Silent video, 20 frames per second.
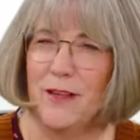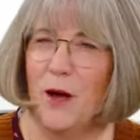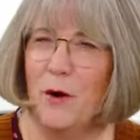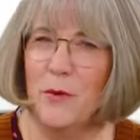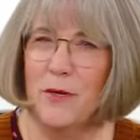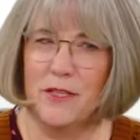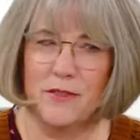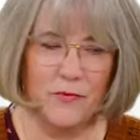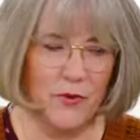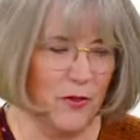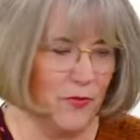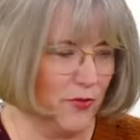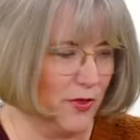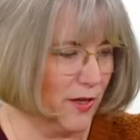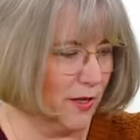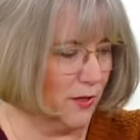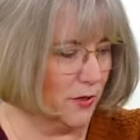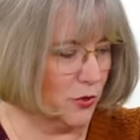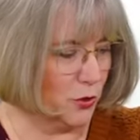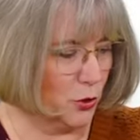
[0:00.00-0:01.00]
always fun
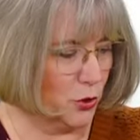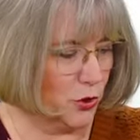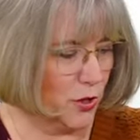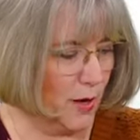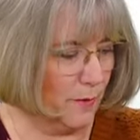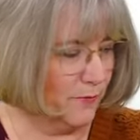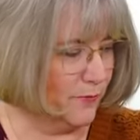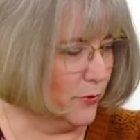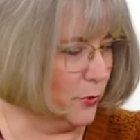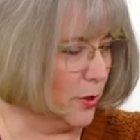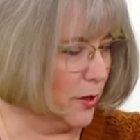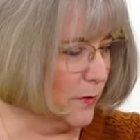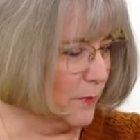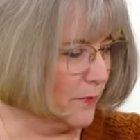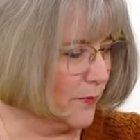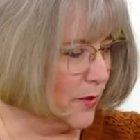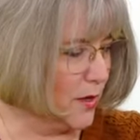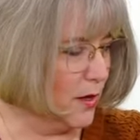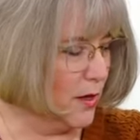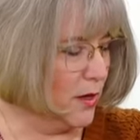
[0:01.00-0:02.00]
things to shop for.
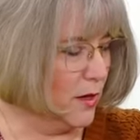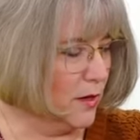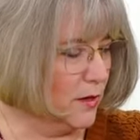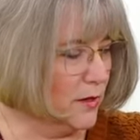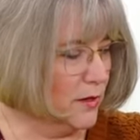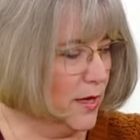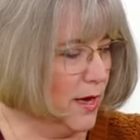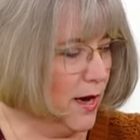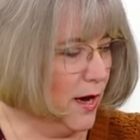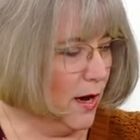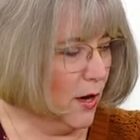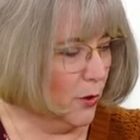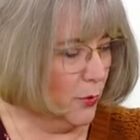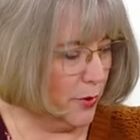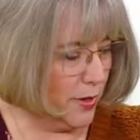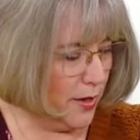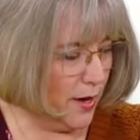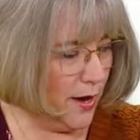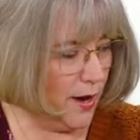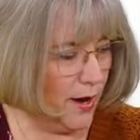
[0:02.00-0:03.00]
Now
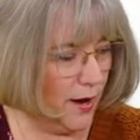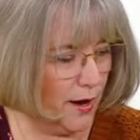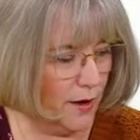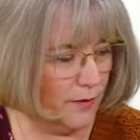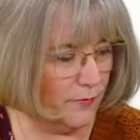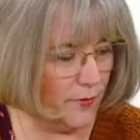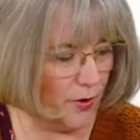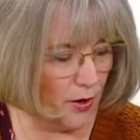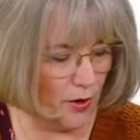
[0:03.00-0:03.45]
we have